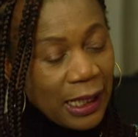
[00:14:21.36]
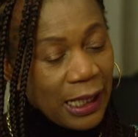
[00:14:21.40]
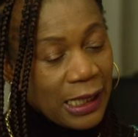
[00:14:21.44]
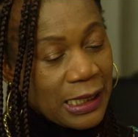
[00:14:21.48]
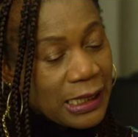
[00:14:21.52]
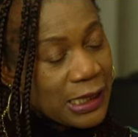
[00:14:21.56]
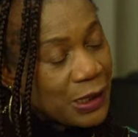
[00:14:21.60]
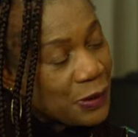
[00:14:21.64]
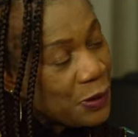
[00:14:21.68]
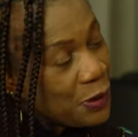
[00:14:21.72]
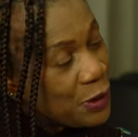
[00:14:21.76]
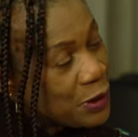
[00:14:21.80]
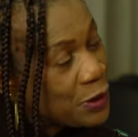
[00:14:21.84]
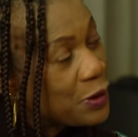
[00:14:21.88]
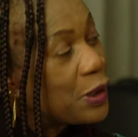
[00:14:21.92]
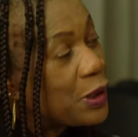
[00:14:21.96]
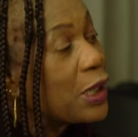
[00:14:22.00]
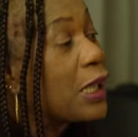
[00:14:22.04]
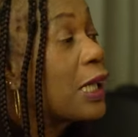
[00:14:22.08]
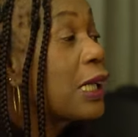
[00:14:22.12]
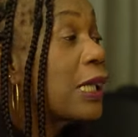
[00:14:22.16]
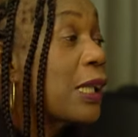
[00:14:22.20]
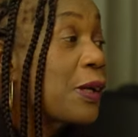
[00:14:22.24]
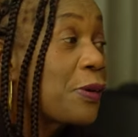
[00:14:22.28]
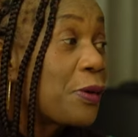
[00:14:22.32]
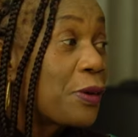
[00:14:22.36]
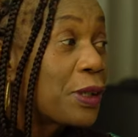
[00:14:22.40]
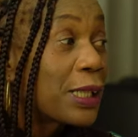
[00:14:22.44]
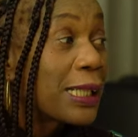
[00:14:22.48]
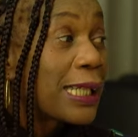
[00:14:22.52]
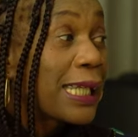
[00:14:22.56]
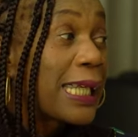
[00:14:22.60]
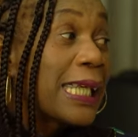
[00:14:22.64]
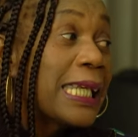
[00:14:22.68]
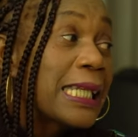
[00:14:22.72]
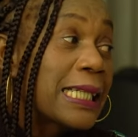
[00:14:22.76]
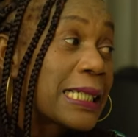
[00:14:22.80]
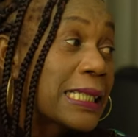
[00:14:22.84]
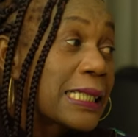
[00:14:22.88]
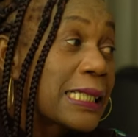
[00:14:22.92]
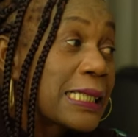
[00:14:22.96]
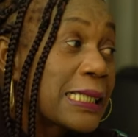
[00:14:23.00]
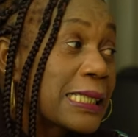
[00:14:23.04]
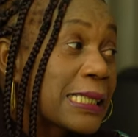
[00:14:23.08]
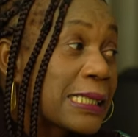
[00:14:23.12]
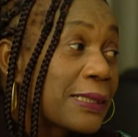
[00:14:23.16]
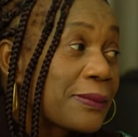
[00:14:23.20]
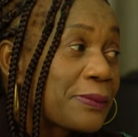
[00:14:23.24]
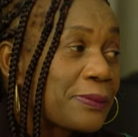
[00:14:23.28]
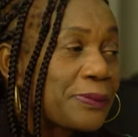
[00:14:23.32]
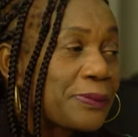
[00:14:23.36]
and she also had her own kids.